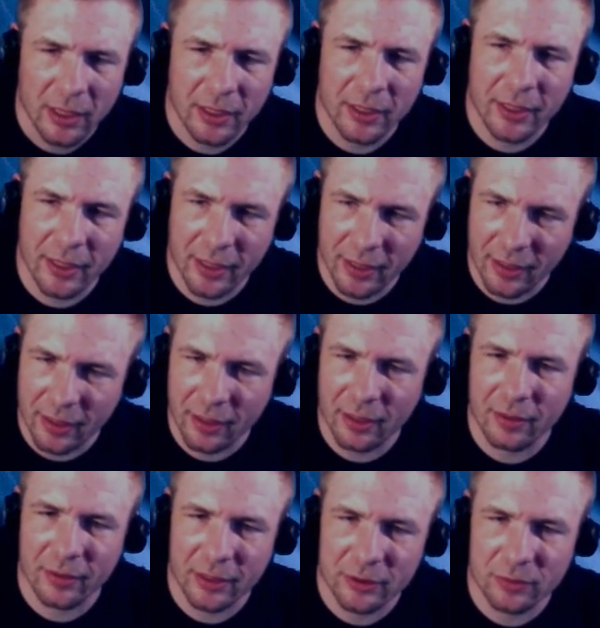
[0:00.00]

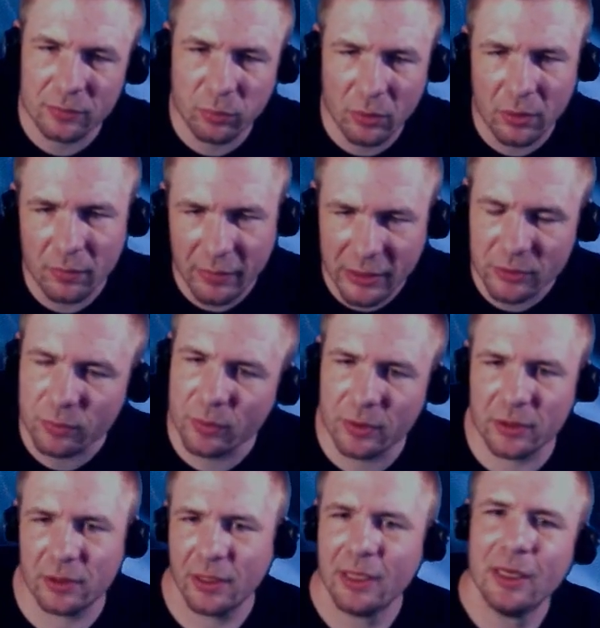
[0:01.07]
Yeah, that's what.
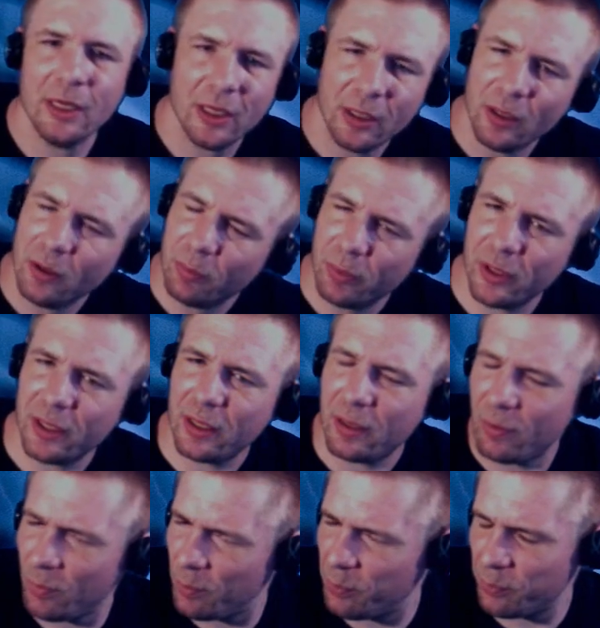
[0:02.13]
But
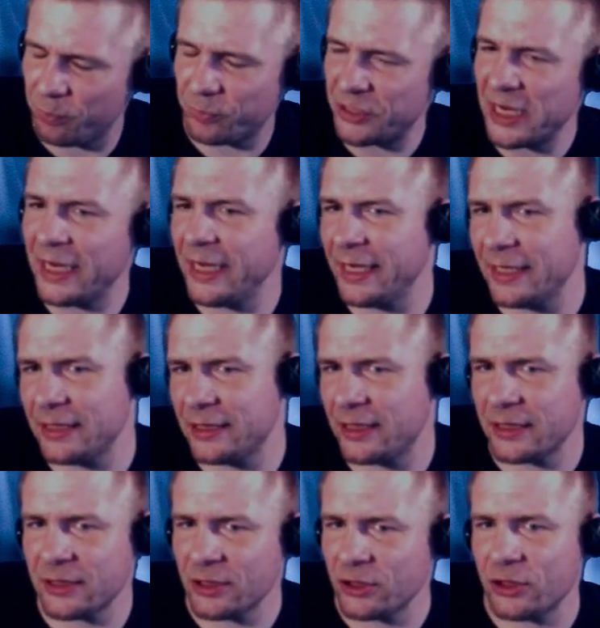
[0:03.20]
changing it
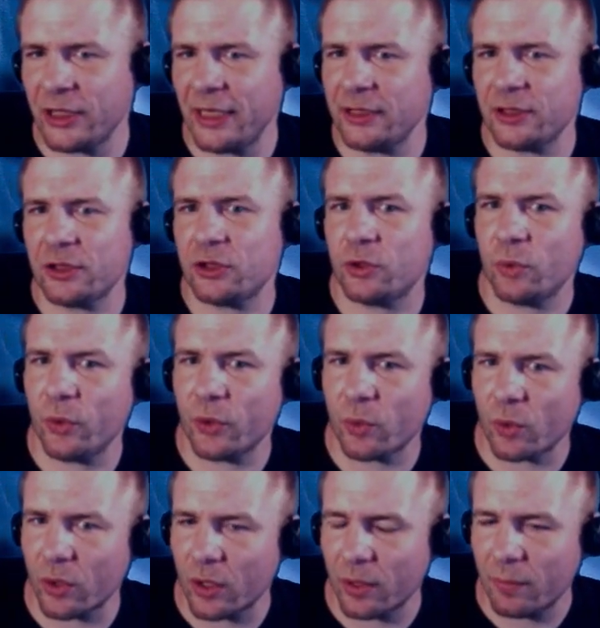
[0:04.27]
doesn't change it to
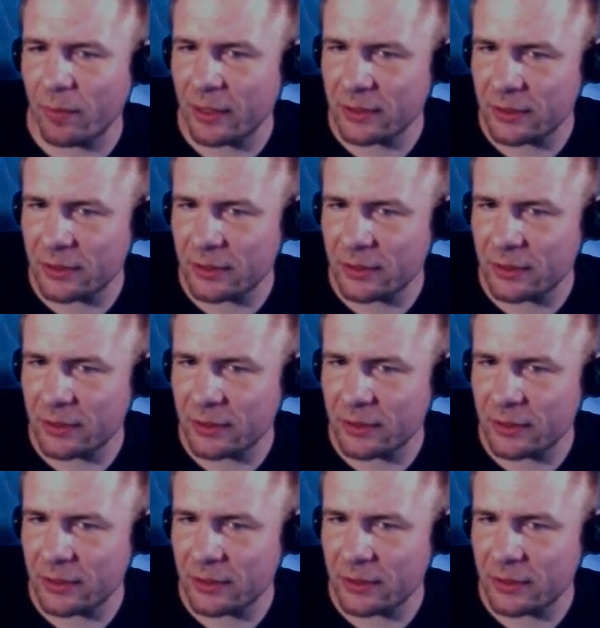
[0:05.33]
your